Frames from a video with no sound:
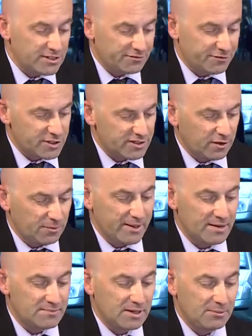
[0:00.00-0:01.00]
so first of all,
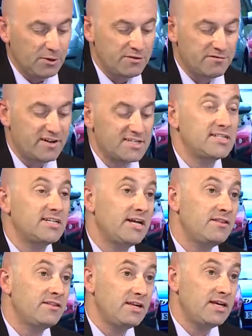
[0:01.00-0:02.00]
BMW invested
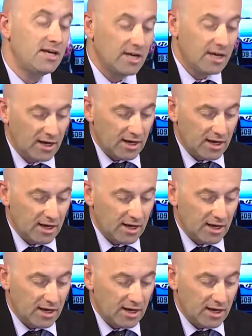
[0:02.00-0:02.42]
in the